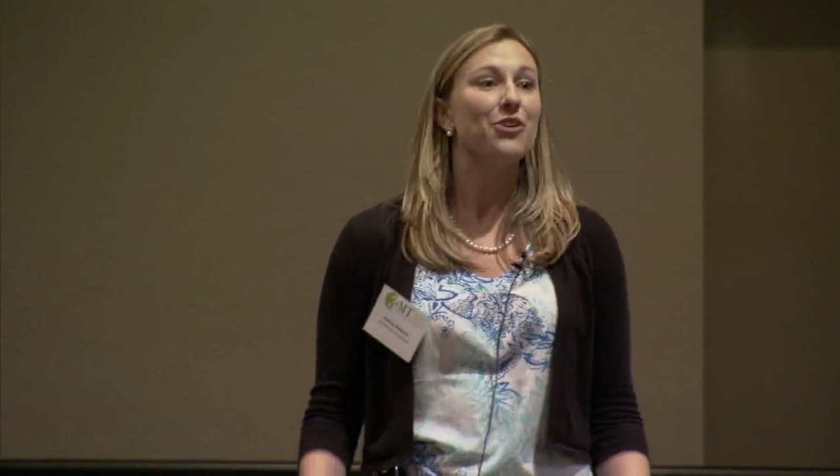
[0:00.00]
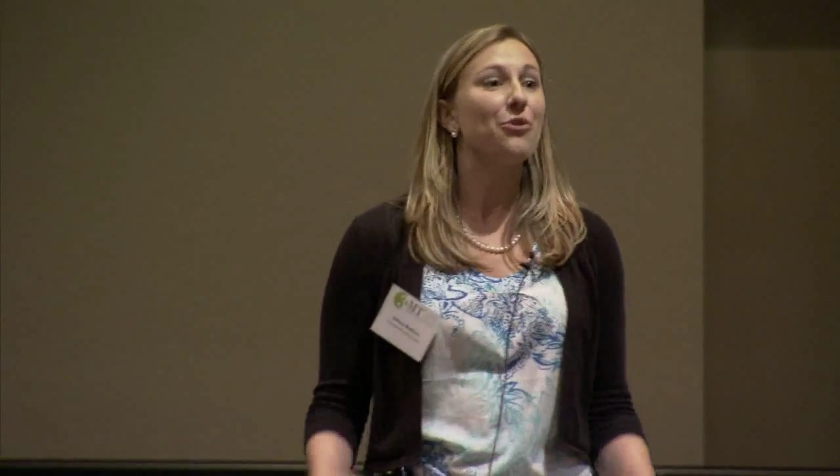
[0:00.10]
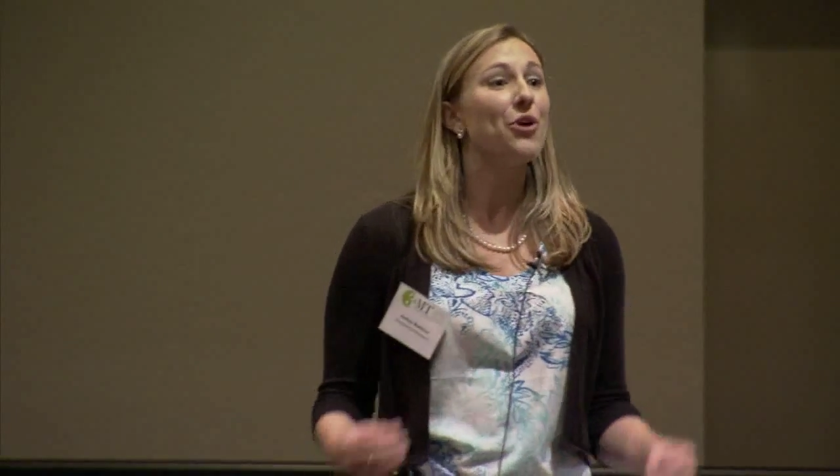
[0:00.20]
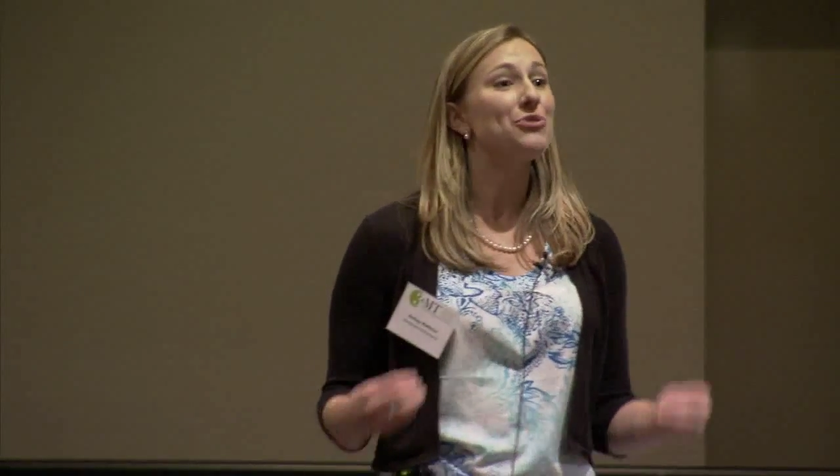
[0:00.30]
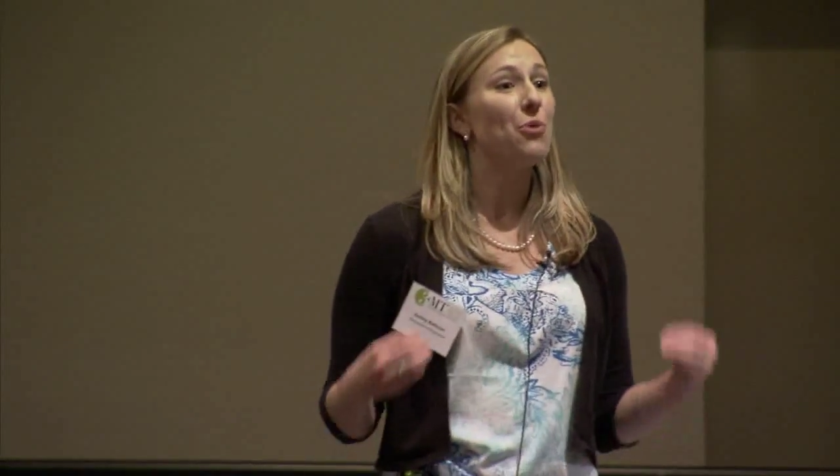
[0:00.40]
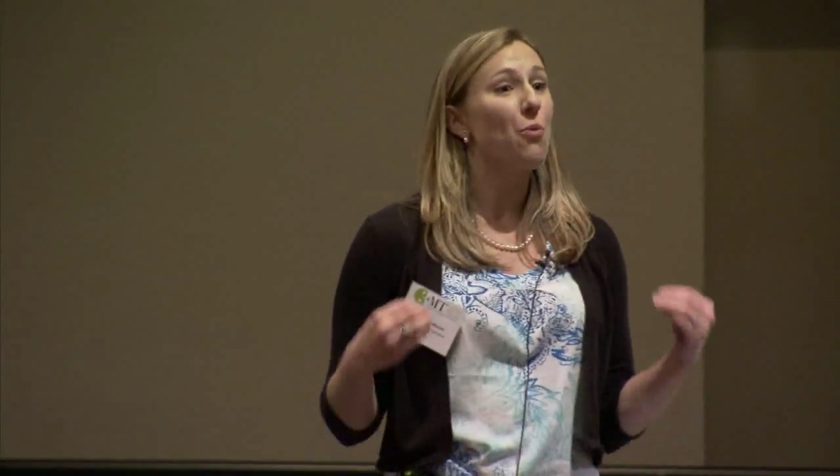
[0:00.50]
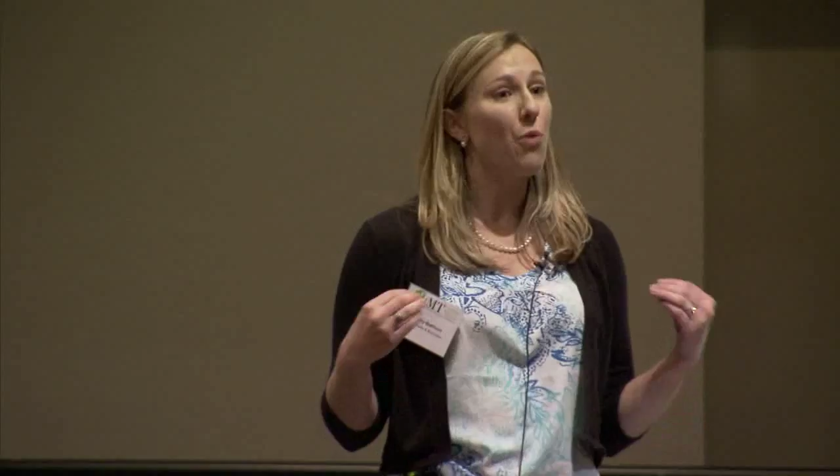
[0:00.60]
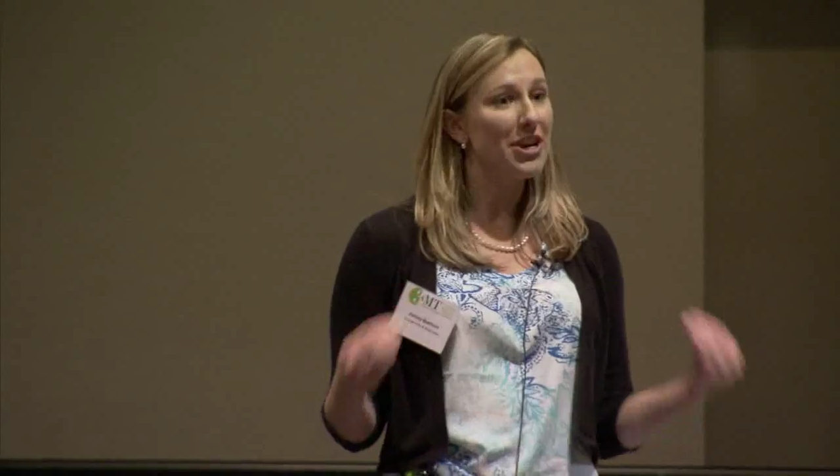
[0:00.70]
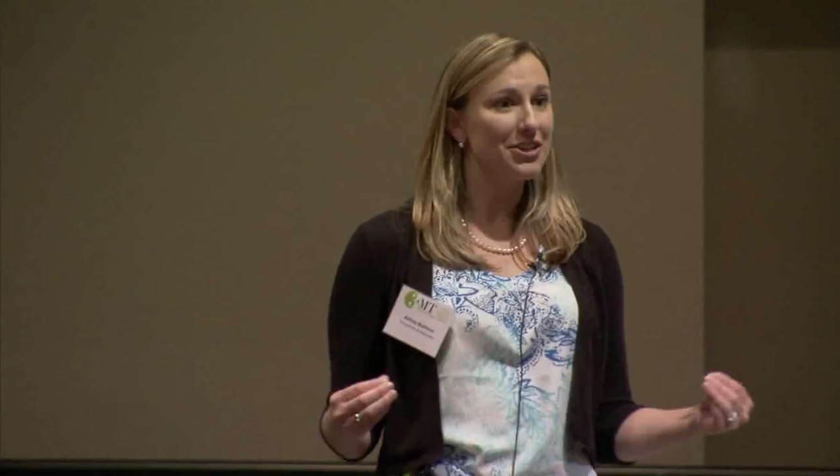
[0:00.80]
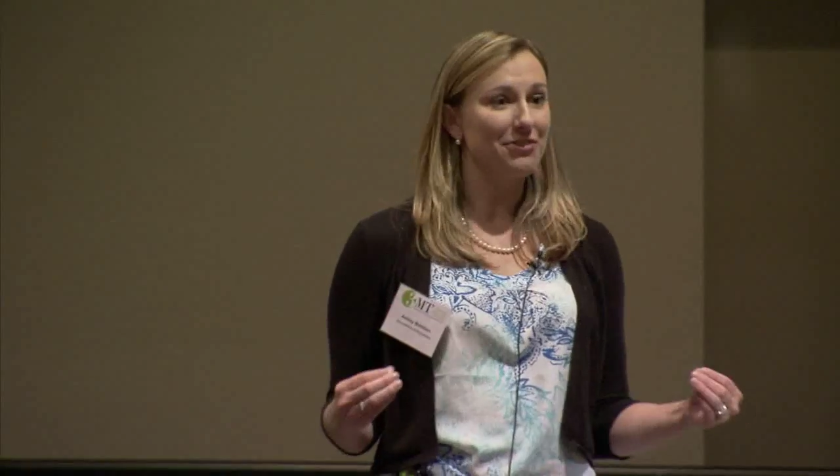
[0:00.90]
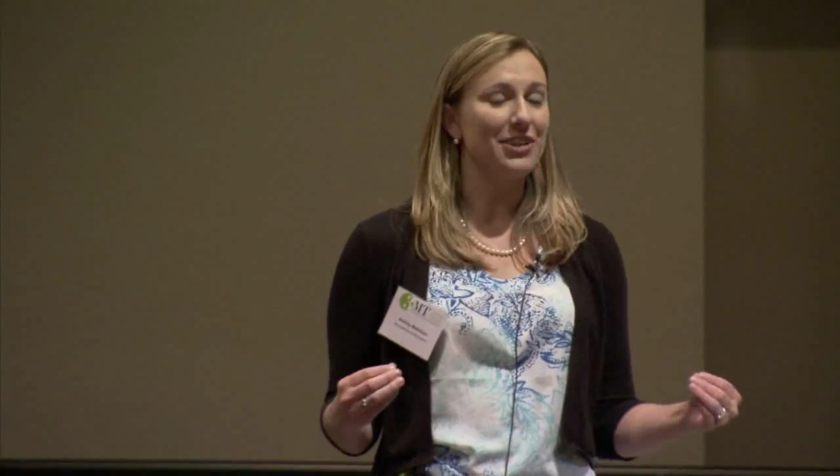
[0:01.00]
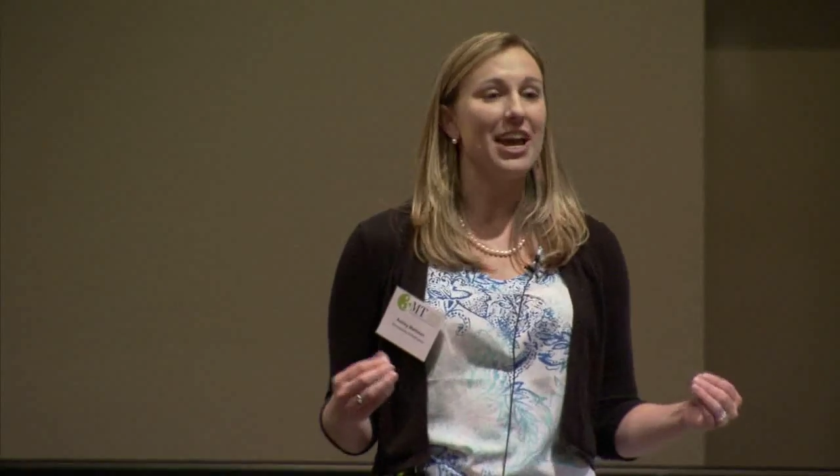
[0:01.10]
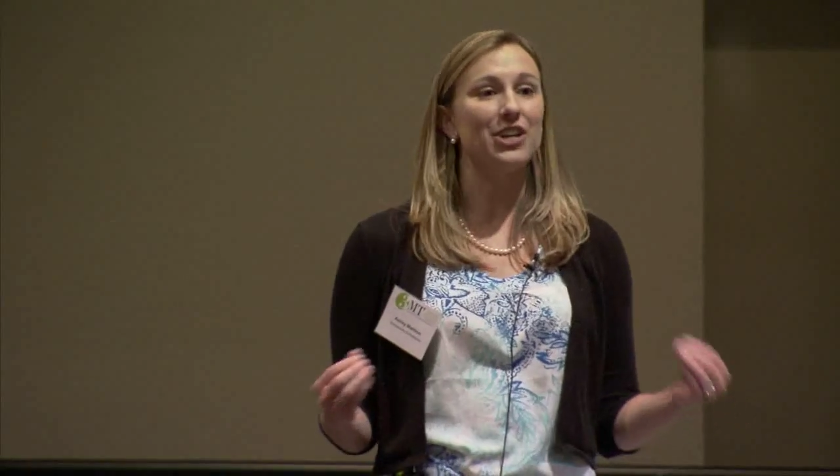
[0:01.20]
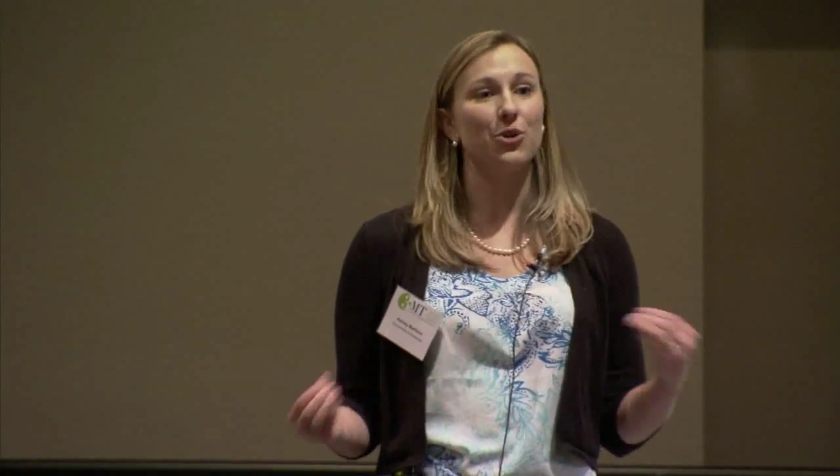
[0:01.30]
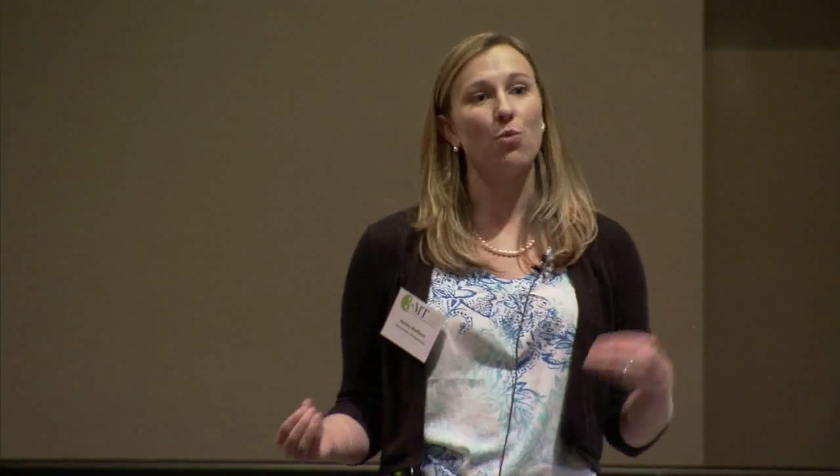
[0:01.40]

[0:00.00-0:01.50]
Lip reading: grows wonderfully under